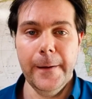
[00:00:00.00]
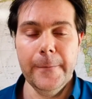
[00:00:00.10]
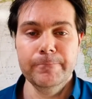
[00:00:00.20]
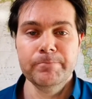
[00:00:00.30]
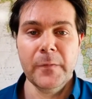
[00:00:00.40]

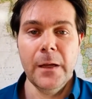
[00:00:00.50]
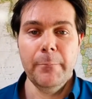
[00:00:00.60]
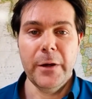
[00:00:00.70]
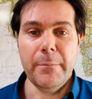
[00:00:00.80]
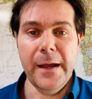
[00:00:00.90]
um,
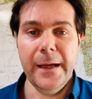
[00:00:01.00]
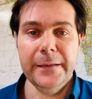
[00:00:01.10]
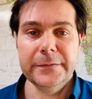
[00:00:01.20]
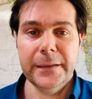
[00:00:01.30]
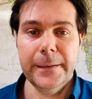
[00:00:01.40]

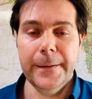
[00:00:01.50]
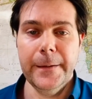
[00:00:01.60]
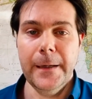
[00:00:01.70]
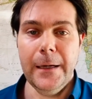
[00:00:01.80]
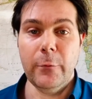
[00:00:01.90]
prevent uh,
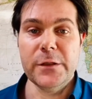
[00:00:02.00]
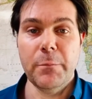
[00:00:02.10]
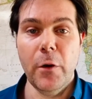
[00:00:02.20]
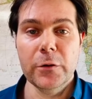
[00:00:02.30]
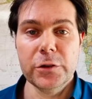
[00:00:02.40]
and
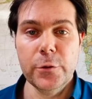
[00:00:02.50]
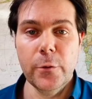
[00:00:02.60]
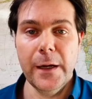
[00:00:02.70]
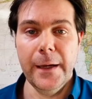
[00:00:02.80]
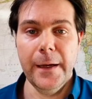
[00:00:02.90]
respond
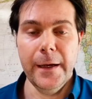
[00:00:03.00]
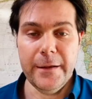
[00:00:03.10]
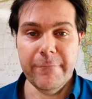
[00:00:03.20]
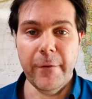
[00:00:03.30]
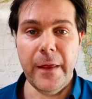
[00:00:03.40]
to uh,
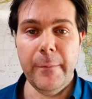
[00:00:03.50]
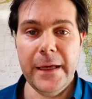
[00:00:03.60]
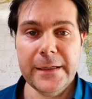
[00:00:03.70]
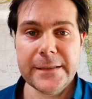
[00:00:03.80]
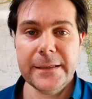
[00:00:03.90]

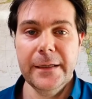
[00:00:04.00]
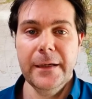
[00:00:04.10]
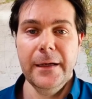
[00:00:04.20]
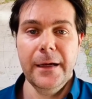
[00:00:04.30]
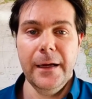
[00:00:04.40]
infodemics
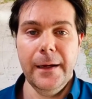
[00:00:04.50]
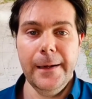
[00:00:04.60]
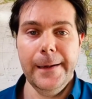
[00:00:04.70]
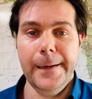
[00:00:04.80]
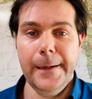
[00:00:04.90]

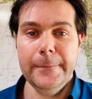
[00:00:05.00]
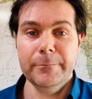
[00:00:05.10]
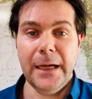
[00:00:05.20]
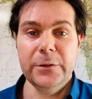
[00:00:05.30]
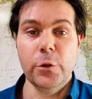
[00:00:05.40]

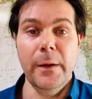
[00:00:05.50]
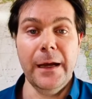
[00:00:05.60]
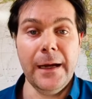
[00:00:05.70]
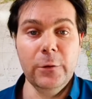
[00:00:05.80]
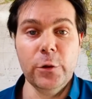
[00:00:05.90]
and, and, to,
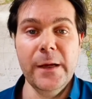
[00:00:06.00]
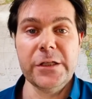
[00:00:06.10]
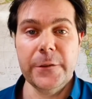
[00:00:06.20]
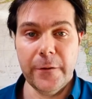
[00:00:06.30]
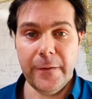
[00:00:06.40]
and how to
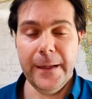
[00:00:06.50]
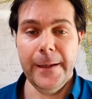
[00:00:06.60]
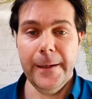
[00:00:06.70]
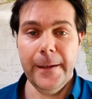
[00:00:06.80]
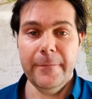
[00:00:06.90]
measure
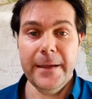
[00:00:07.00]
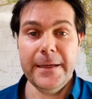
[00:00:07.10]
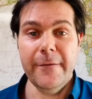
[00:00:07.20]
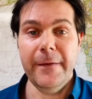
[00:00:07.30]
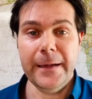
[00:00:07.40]
the,
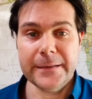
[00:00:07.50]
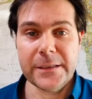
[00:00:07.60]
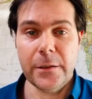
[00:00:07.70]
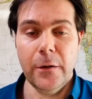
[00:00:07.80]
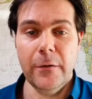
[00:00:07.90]
the
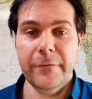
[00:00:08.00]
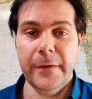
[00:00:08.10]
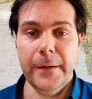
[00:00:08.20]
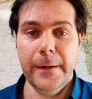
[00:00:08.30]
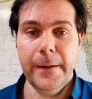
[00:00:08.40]
effects of
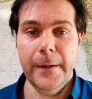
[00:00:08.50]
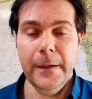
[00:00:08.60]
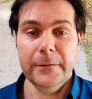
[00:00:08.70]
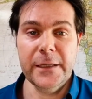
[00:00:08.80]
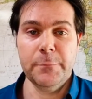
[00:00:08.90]
uh,
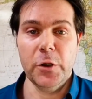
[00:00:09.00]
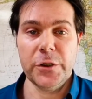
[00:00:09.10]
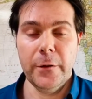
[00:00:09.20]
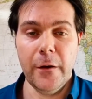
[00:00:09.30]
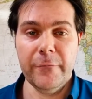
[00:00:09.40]
the
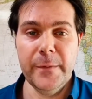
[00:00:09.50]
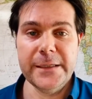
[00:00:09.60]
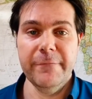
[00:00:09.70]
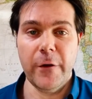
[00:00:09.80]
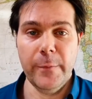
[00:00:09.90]
exposure of
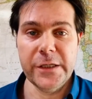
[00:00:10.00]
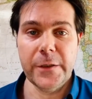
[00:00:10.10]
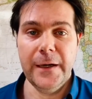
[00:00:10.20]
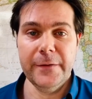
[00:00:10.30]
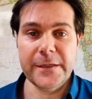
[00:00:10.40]

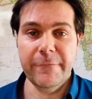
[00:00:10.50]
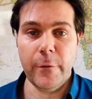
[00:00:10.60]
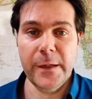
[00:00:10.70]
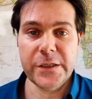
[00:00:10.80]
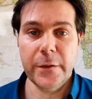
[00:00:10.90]
misinformation and
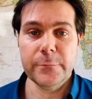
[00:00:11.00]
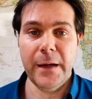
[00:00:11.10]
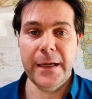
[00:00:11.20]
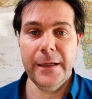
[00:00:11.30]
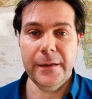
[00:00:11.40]
disinformation
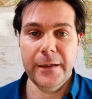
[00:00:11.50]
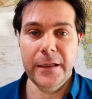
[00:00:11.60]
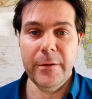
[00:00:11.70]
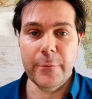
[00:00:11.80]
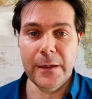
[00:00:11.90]
by
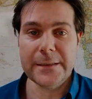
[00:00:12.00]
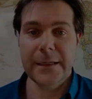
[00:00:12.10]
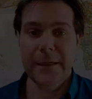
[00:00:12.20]
individuals.